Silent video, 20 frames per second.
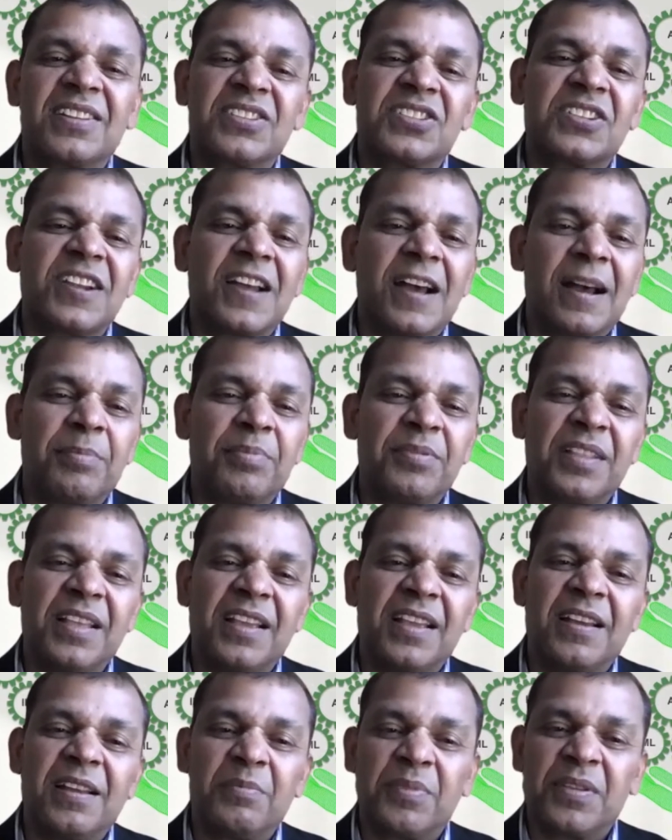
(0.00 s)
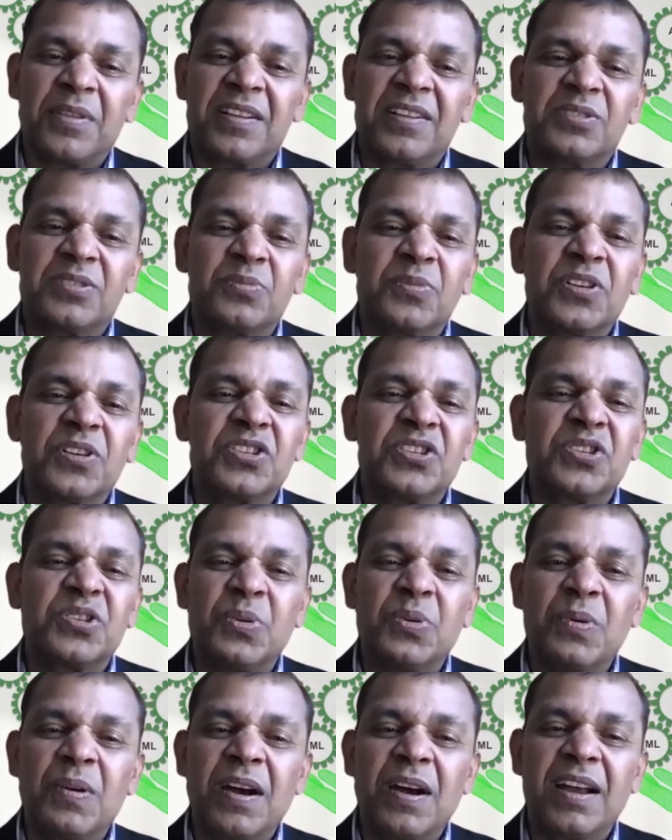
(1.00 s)
stop there, because once
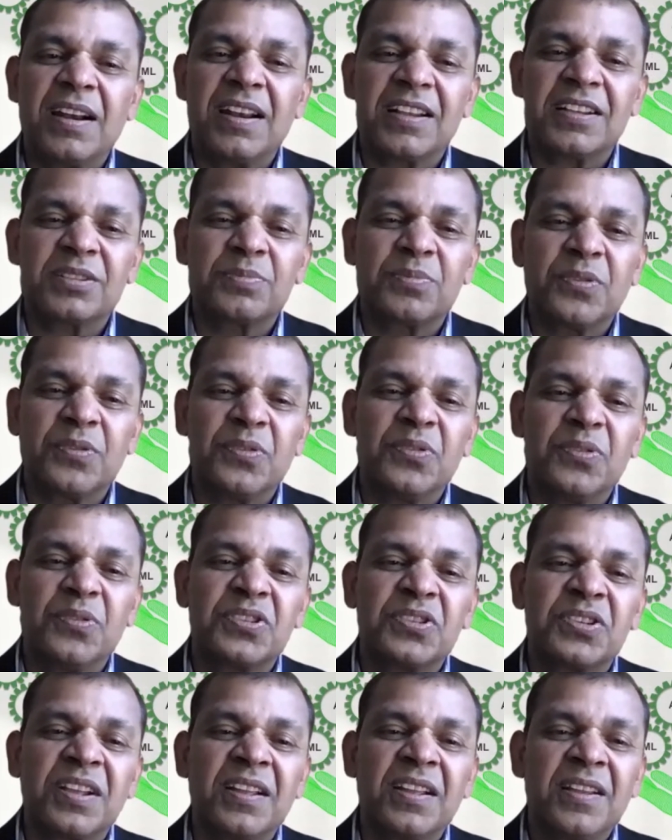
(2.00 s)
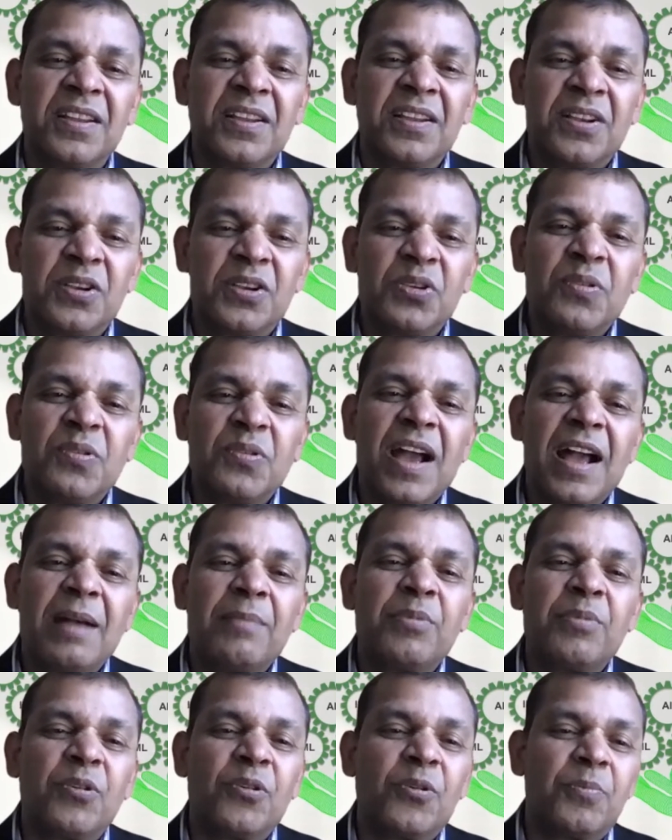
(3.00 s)
you are exposed, you
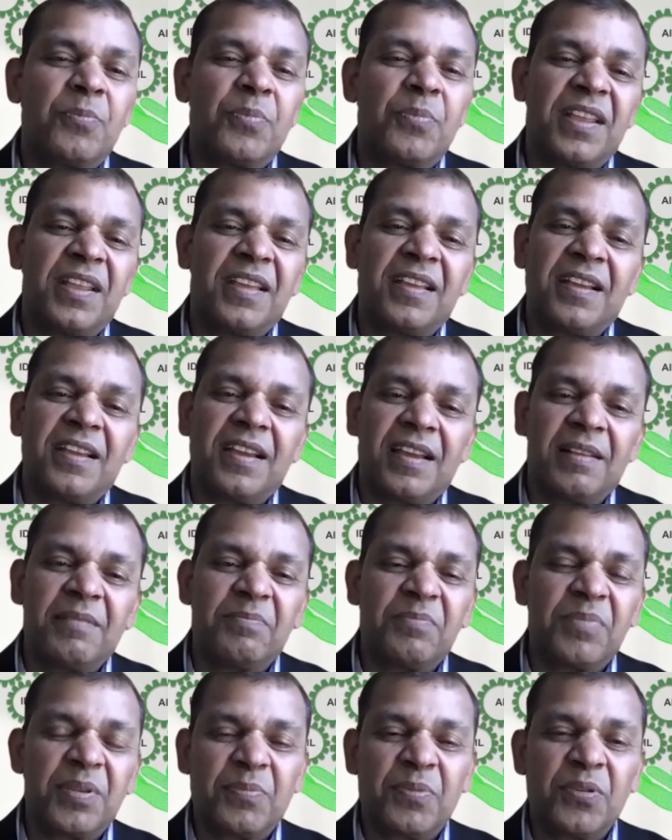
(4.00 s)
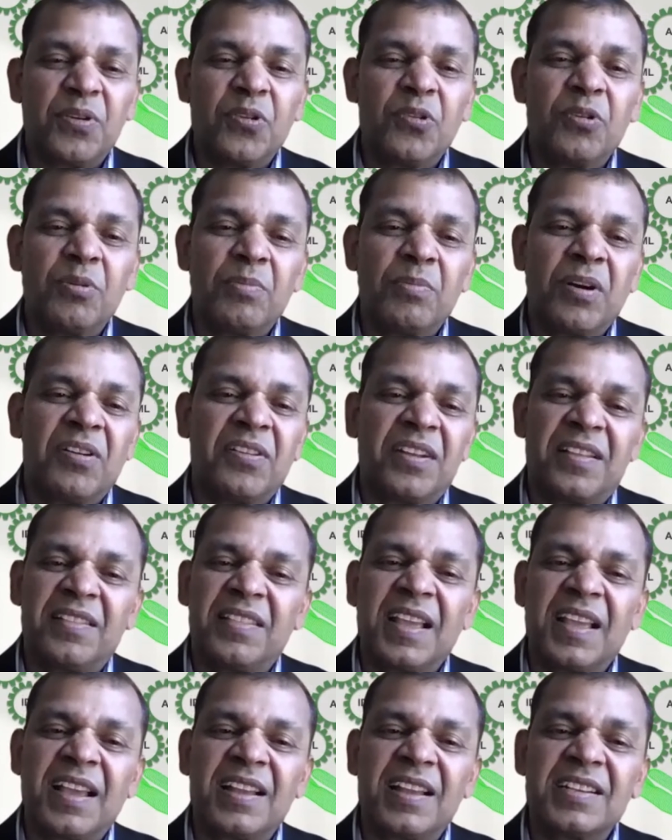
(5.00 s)
have an opening and people know about
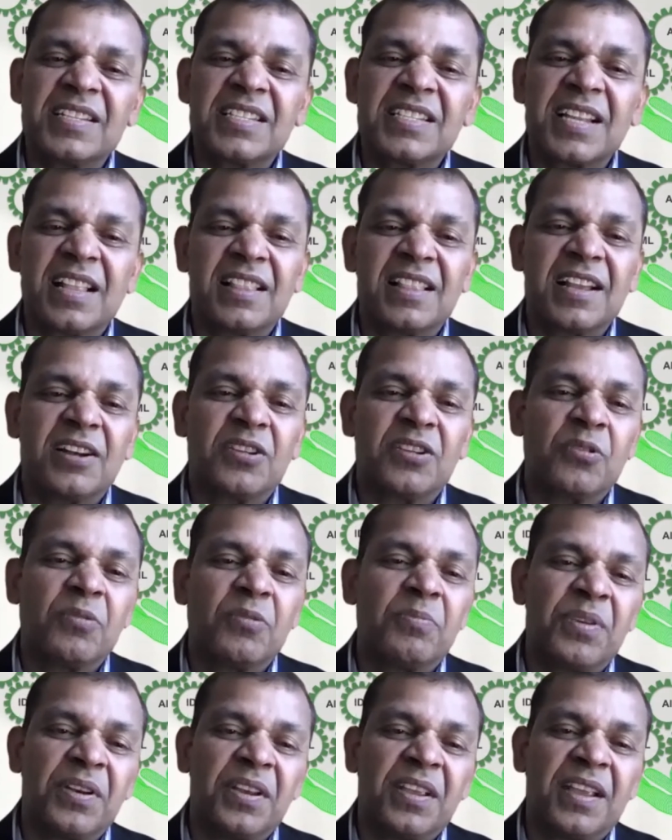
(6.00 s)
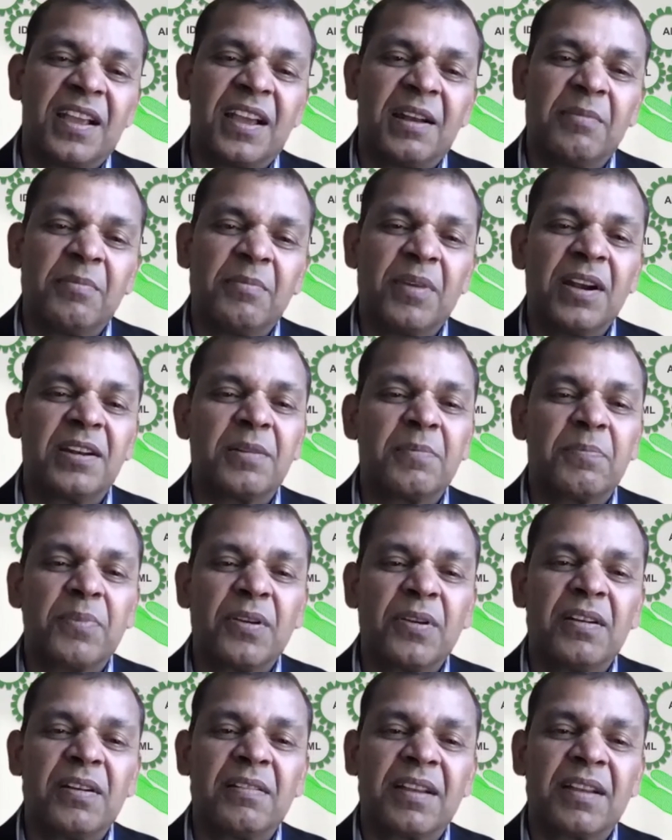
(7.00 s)
it, they can sell that opening, and
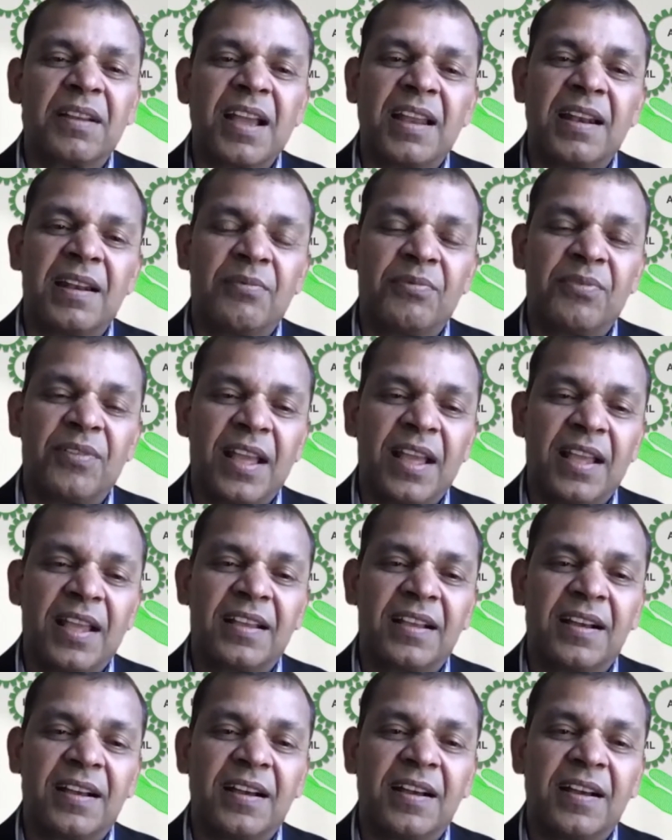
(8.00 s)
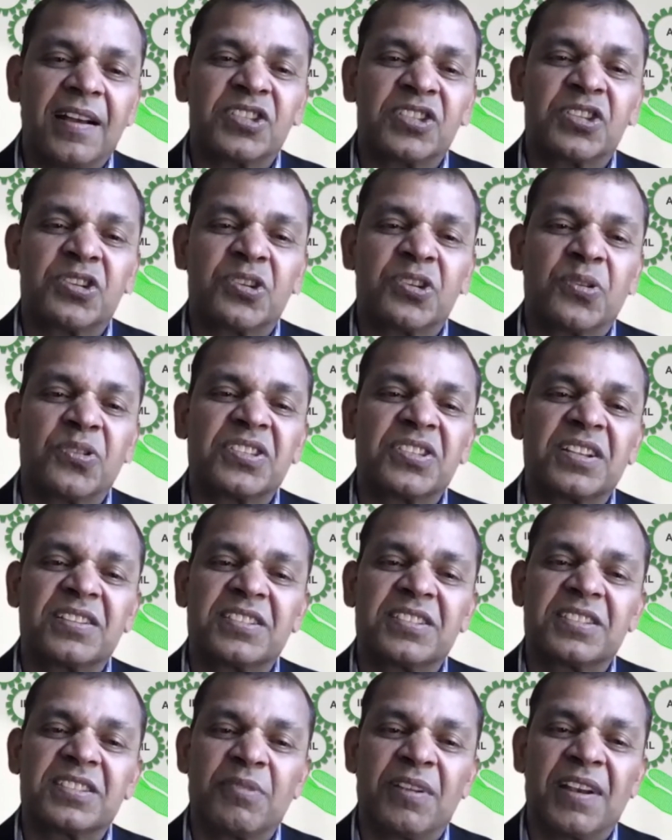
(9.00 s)
multiple kind of
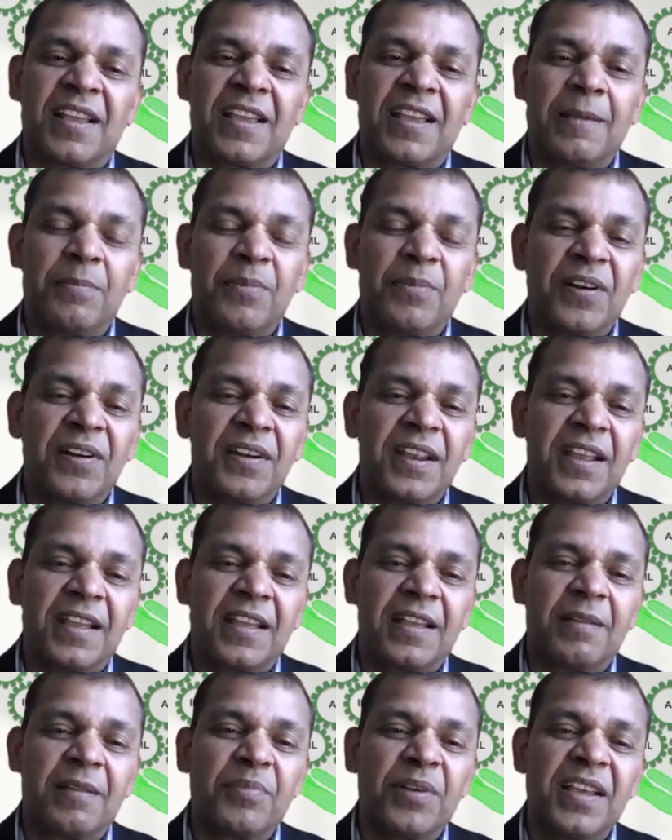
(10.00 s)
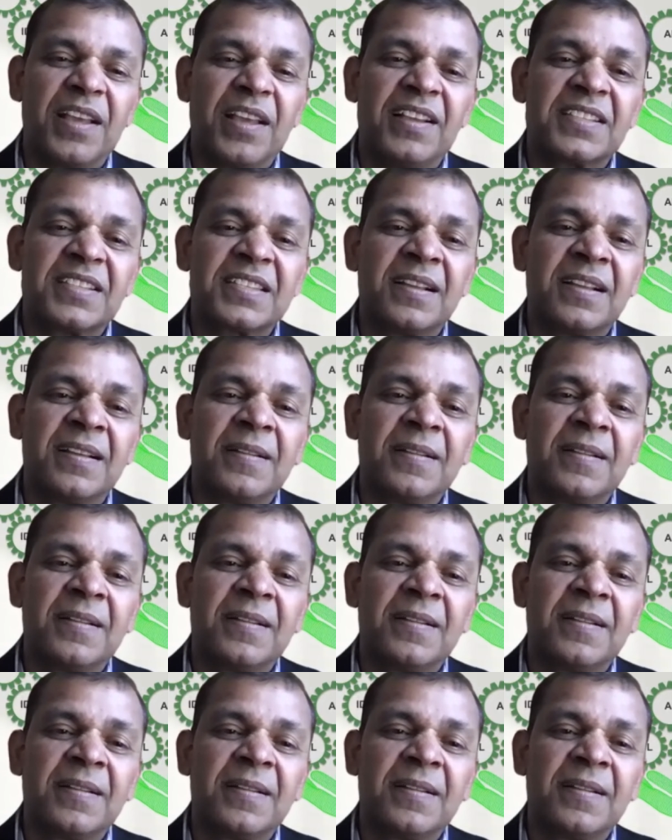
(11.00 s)
extortions will keep on taking place.